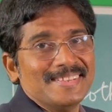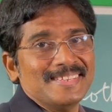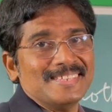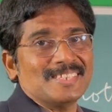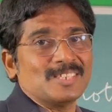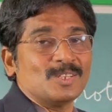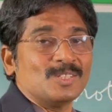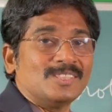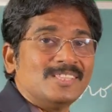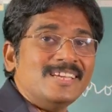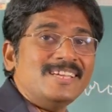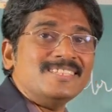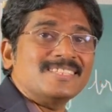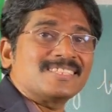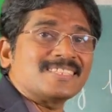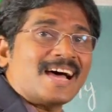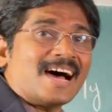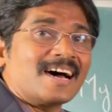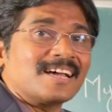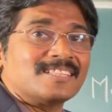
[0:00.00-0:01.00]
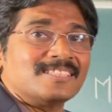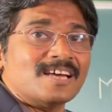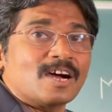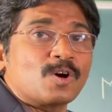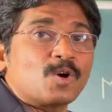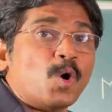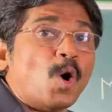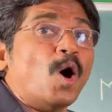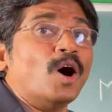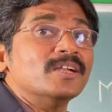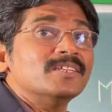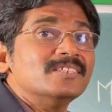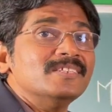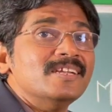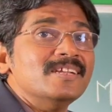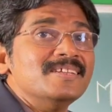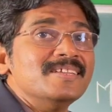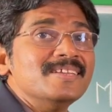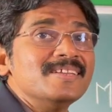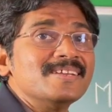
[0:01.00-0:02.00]
So these are the
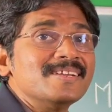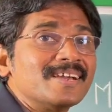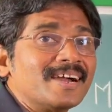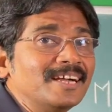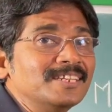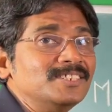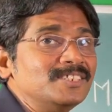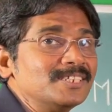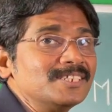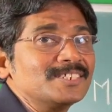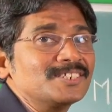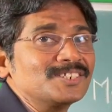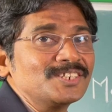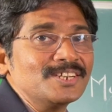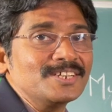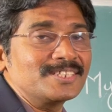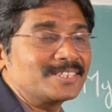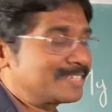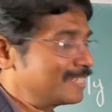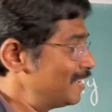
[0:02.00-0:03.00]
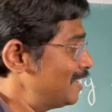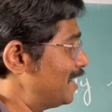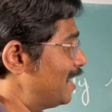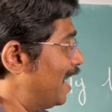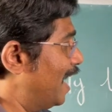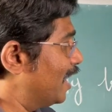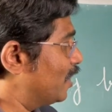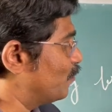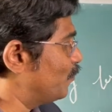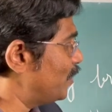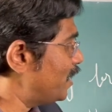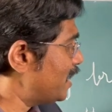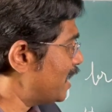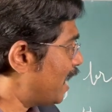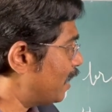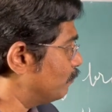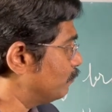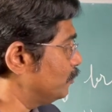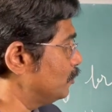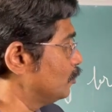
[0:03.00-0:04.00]
coordinating conjunctions, and we
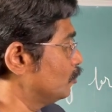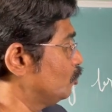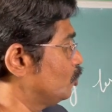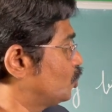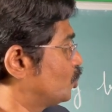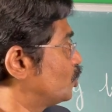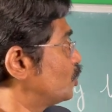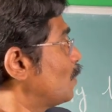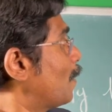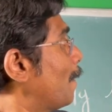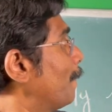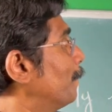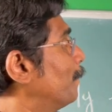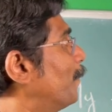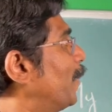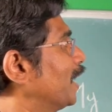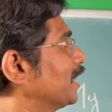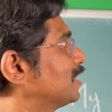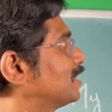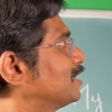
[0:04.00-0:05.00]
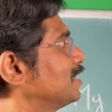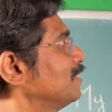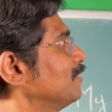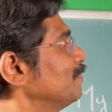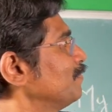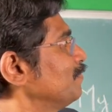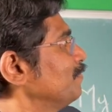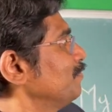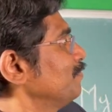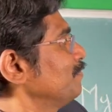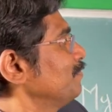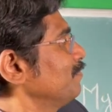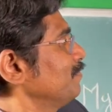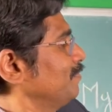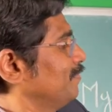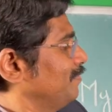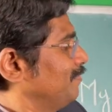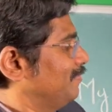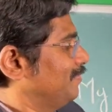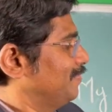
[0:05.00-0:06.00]
have used but
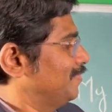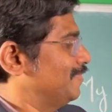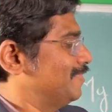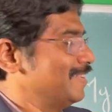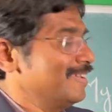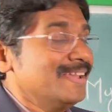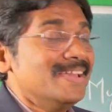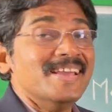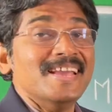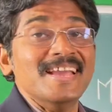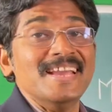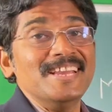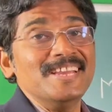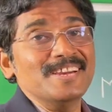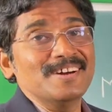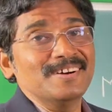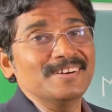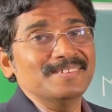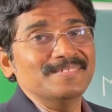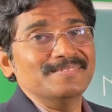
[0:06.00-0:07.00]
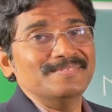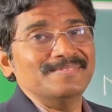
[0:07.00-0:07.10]
here.